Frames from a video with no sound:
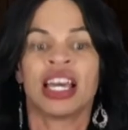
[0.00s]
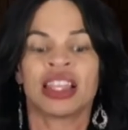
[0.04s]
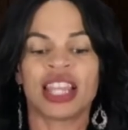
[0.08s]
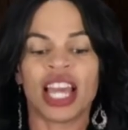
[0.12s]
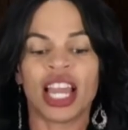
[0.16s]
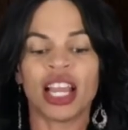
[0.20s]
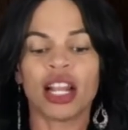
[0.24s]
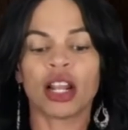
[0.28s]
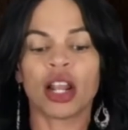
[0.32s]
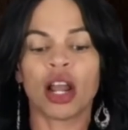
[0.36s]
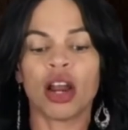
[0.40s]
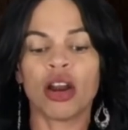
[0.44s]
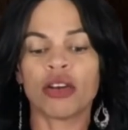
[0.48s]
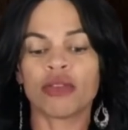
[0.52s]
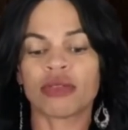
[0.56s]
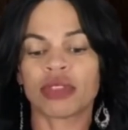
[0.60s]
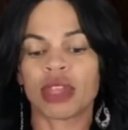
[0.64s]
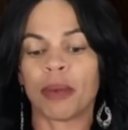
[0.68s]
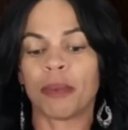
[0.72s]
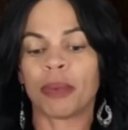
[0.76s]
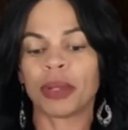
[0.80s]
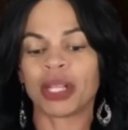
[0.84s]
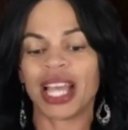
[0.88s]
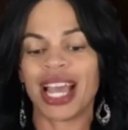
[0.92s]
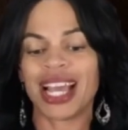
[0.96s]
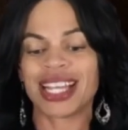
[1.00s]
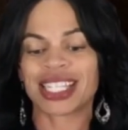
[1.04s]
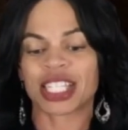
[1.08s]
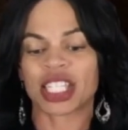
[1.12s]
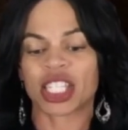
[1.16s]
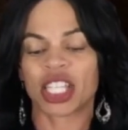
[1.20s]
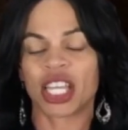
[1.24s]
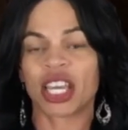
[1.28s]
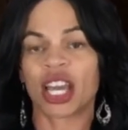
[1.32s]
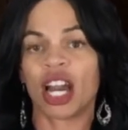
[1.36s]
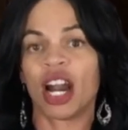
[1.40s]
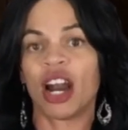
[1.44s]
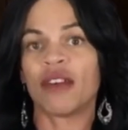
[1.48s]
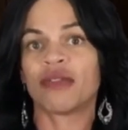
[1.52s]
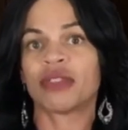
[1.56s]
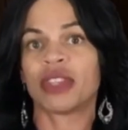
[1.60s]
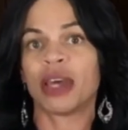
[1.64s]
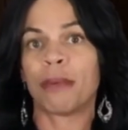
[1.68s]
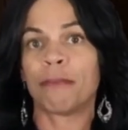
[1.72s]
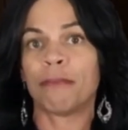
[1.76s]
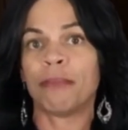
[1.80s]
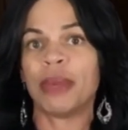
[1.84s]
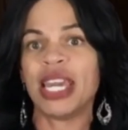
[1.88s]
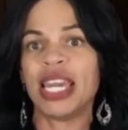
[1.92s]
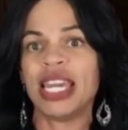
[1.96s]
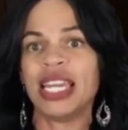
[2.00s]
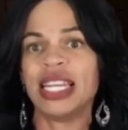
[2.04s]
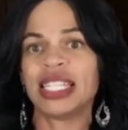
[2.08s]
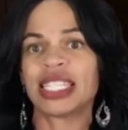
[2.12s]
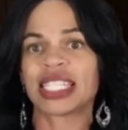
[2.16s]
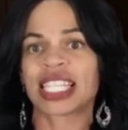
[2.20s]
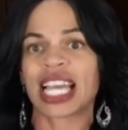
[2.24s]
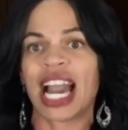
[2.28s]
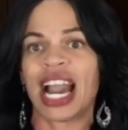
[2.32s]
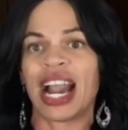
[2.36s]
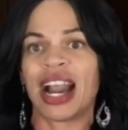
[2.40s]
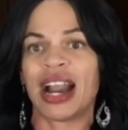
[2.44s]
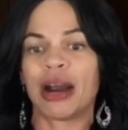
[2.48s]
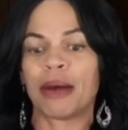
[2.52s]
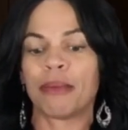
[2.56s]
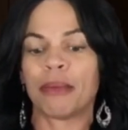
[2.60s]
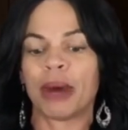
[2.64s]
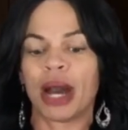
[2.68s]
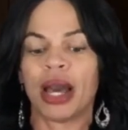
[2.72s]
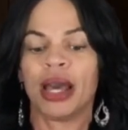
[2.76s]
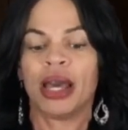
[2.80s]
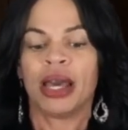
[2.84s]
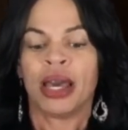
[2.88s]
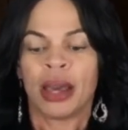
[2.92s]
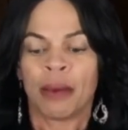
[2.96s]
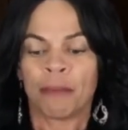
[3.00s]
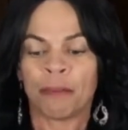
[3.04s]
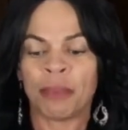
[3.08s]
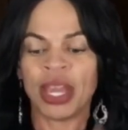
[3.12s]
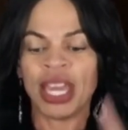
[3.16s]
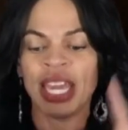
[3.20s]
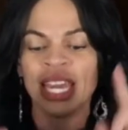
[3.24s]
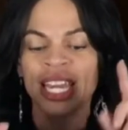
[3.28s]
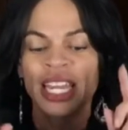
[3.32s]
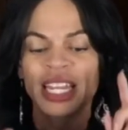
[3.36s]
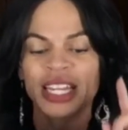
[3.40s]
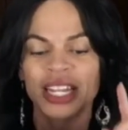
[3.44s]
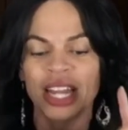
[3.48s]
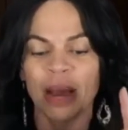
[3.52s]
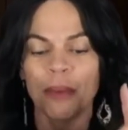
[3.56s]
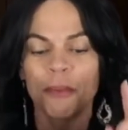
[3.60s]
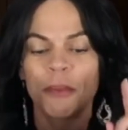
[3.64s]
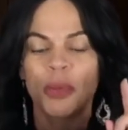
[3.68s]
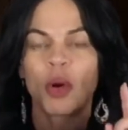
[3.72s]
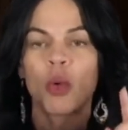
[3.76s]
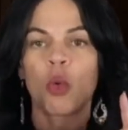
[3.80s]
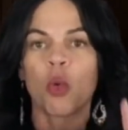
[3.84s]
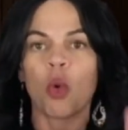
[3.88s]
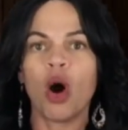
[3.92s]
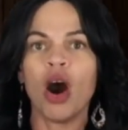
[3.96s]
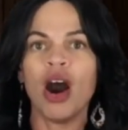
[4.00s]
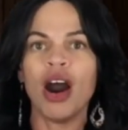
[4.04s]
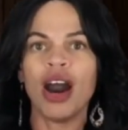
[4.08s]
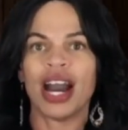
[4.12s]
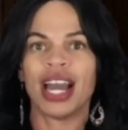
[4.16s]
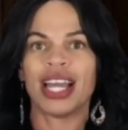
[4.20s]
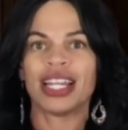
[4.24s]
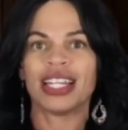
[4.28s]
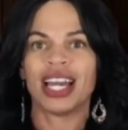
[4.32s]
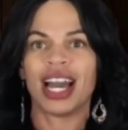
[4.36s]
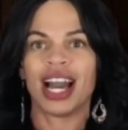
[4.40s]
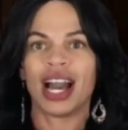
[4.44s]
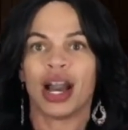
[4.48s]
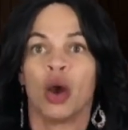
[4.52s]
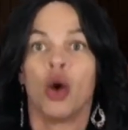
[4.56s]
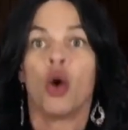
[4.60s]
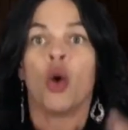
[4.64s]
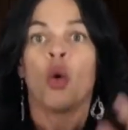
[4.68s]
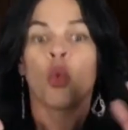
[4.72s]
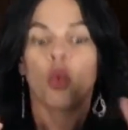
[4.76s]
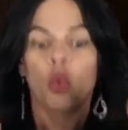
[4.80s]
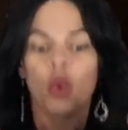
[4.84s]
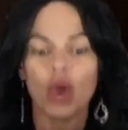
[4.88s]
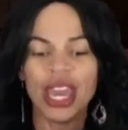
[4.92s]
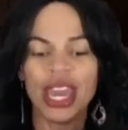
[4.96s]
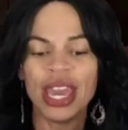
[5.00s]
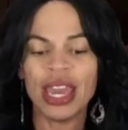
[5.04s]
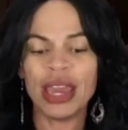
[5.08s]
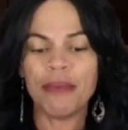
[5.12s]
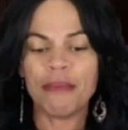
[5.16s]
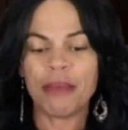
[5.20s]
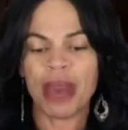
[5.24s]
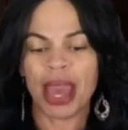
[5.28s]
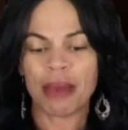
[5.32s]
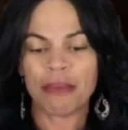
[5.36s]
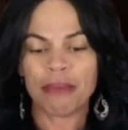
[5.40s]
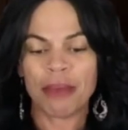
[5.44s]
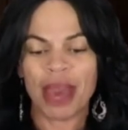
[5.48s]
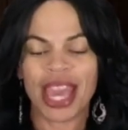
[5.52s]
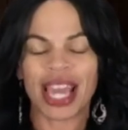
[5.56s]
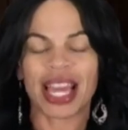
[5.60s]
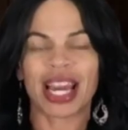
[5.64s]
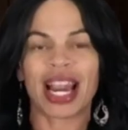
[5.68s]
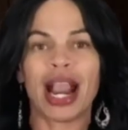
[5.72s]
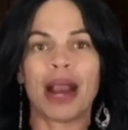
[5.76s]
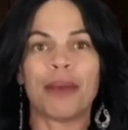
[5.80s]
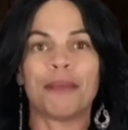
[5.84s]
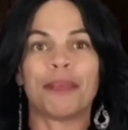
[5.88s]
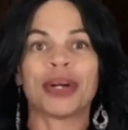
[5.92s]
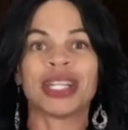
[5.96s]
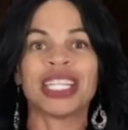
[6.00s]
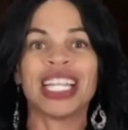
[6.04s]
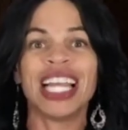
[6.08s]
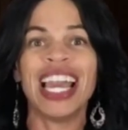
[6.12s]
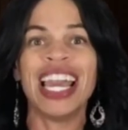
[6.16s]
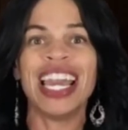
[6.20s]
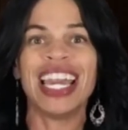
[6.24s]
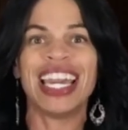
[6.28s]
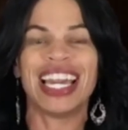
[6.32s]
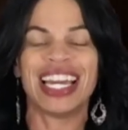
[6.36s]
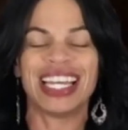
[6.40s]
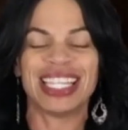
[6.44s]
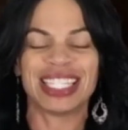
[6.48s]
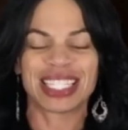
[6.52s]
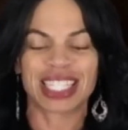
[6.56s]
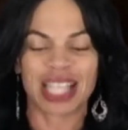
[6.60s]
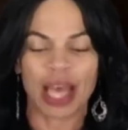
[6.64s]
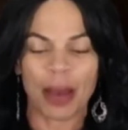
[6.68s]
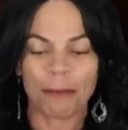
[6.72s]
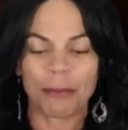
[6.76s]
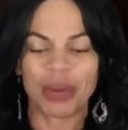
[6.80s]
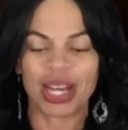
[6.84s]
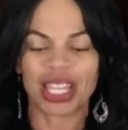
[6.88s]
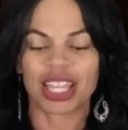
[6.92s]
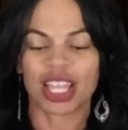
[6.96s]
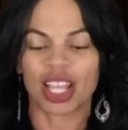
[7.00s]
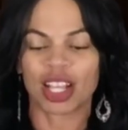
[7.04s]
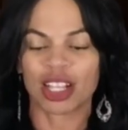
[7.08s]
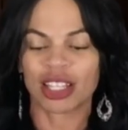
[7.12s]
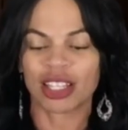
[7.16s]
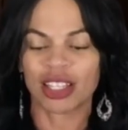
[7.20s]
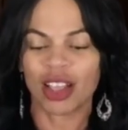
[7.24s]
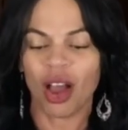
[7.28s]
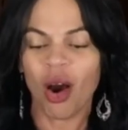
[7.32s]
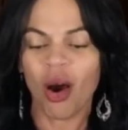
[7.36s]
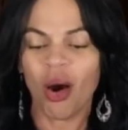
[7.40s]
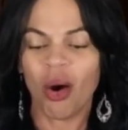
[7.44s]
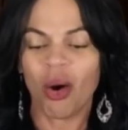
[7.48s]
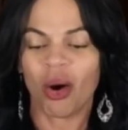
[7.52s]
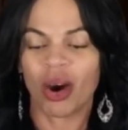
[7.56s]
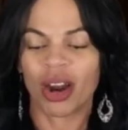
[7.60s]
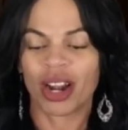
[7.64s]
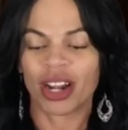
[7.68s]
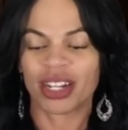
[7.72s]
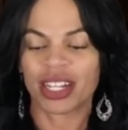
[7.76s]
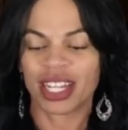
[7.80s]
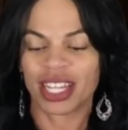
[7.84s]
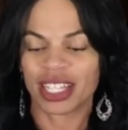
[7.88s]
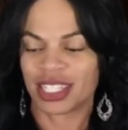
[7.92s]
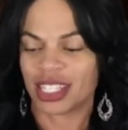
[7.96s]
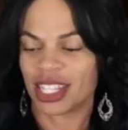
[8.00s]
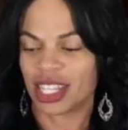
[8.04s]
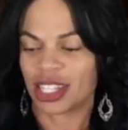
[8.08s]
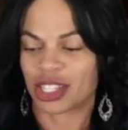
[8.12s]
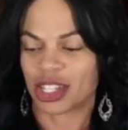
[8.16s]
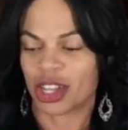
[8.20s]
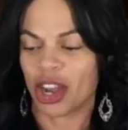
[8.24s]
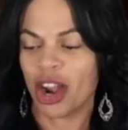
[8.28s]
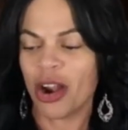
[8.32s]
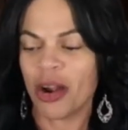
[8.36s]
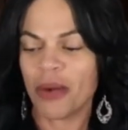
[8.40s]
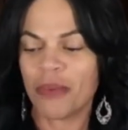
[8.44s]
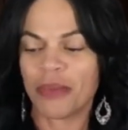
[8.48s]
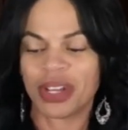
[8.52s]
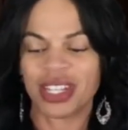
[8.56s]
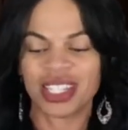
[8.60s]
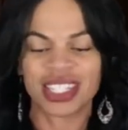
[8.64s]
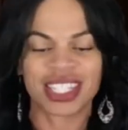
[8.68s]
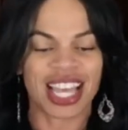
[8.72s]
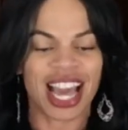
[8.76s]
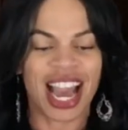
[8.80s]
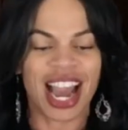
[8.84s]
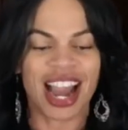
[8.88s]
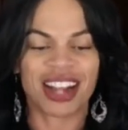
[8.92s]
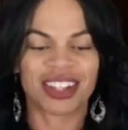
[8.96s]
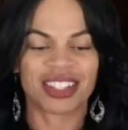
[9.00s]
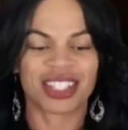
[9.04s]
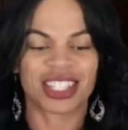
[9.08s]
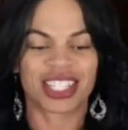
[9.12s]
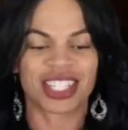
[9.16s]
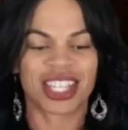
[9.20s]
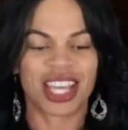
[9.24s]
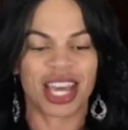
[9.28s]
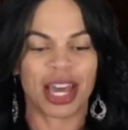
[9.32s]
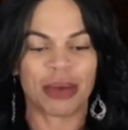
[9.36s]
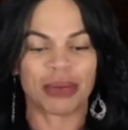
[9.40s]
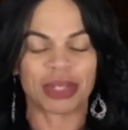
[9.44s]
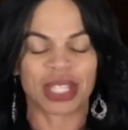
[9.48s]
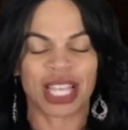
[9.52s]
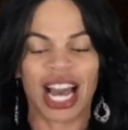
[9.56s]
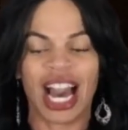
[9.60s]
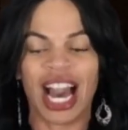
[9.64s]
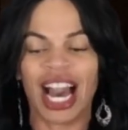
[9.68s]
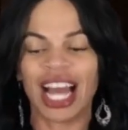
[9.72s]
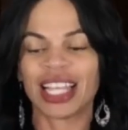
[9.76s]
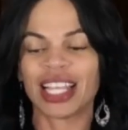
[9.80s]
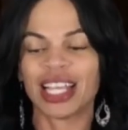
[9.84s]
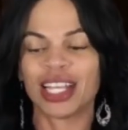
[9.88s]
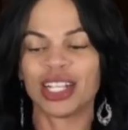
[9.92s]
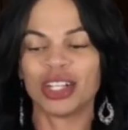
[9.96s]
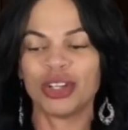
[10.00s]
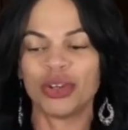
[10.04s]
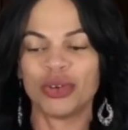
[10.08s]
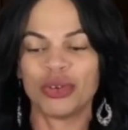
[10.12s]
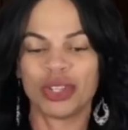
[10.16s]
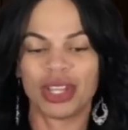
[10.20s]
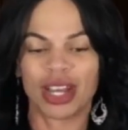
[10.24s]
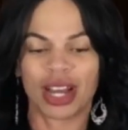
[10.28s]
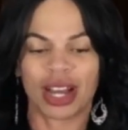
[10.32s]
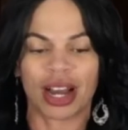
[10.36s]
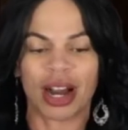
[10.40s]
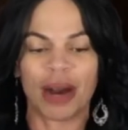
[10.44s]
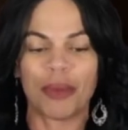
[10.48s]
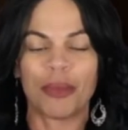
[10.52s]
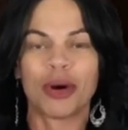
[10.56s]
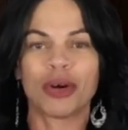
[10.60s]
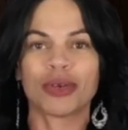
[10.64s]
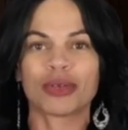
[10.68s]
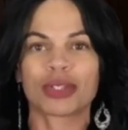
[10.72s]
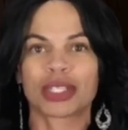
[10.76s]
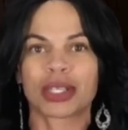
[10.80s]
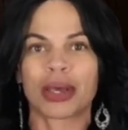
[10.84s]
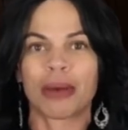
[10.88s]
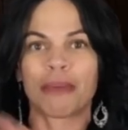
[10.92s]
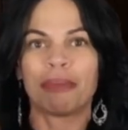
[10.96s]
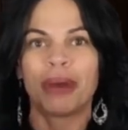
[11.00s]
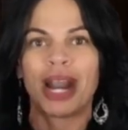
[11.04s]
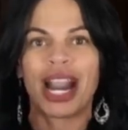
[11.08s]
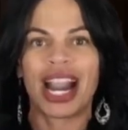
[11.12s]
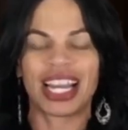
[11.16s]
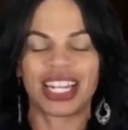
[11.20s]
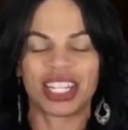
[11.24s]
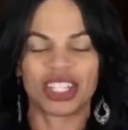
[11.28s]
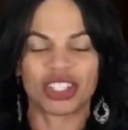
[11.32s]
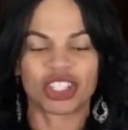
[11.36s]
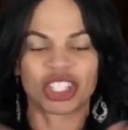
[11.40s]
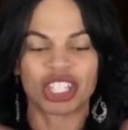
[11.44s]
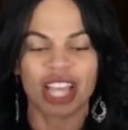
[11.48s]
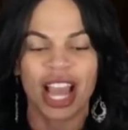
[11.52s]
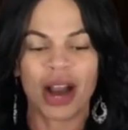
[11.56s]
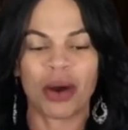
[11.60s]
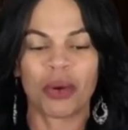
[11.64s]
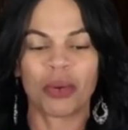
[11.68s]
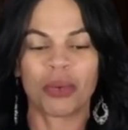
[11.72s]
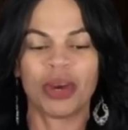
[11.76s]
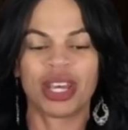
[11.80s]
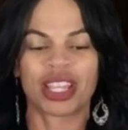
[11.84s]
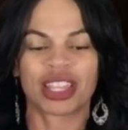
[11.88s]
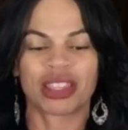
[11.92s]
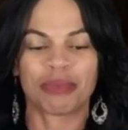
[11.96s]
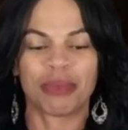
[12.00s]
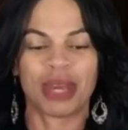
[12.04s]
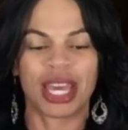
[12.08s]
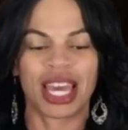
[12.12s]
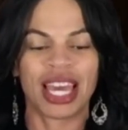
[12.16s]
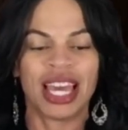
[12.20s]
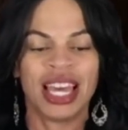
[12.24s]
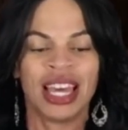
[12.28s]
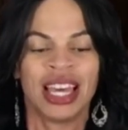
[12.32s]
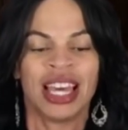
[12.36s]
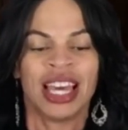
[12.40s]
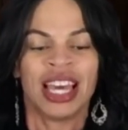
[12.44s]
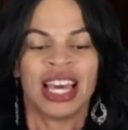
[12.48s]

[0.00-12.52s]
they learned the blessing of the meantime being number one. We may make our plans, but the Lord determines our steps. Hallelujah. Come on, somebody. Shout with me.